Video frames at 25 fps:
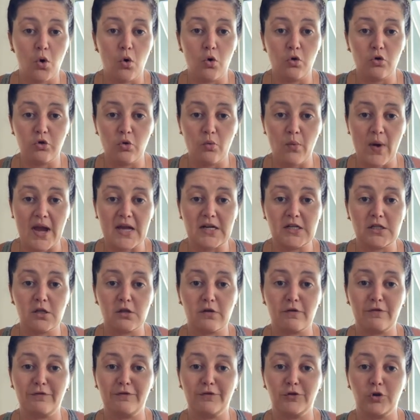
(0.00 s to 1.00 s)
all the way to
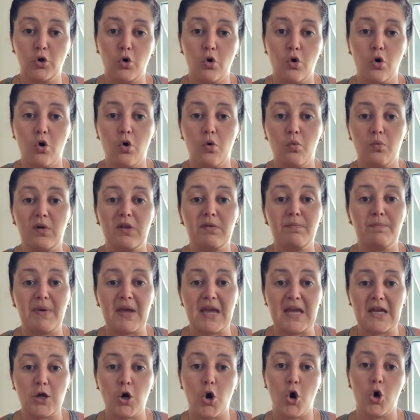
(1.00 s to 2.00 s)
the floor with
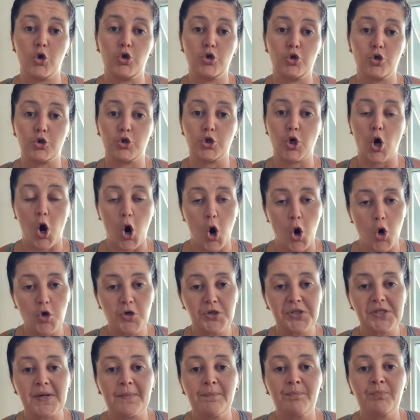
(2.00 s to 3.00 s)
being on your
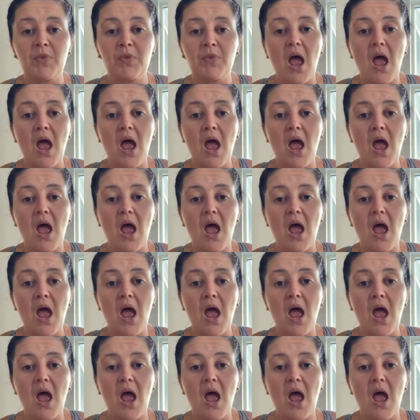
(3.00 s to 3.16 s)
toes,